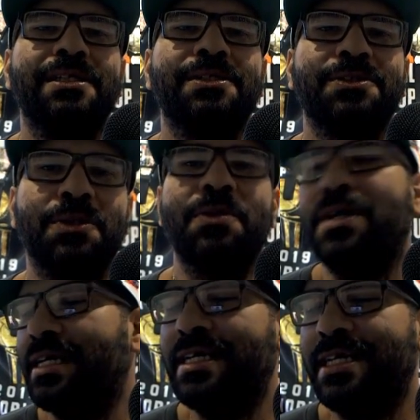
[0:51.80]
So
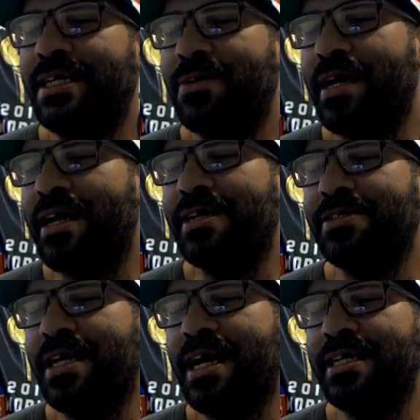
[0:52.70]
great on
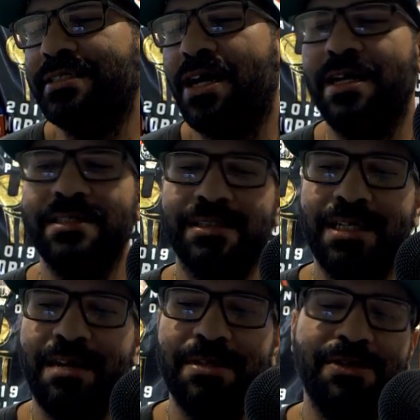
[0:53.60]
you guys.
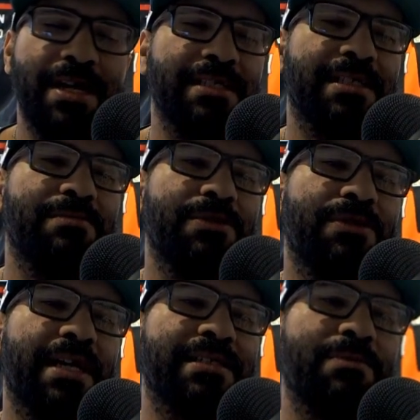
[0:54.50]
Honestly, I mean, you guys
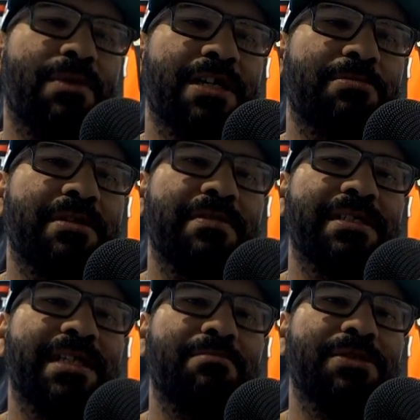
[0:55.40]
can watch
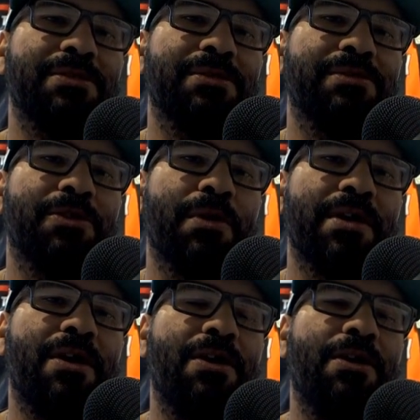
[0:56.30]
previous episodes going
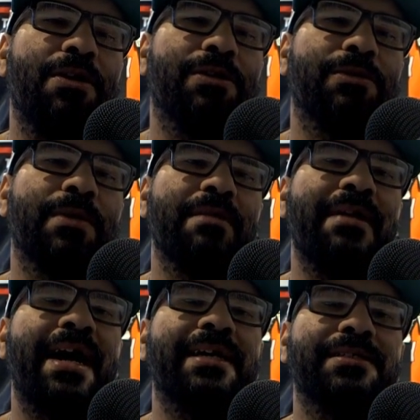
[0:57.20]
all the way
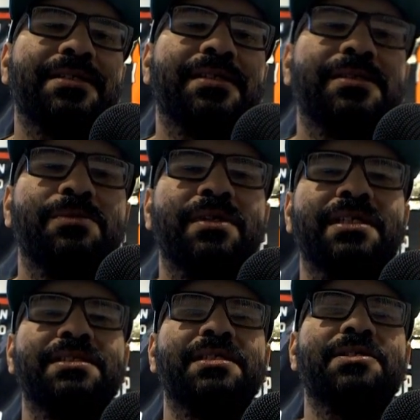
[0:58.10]
back to when
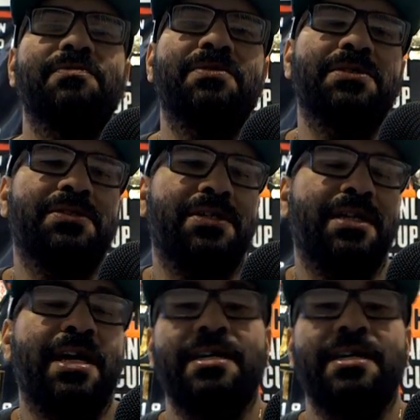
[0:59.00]
the season first started. I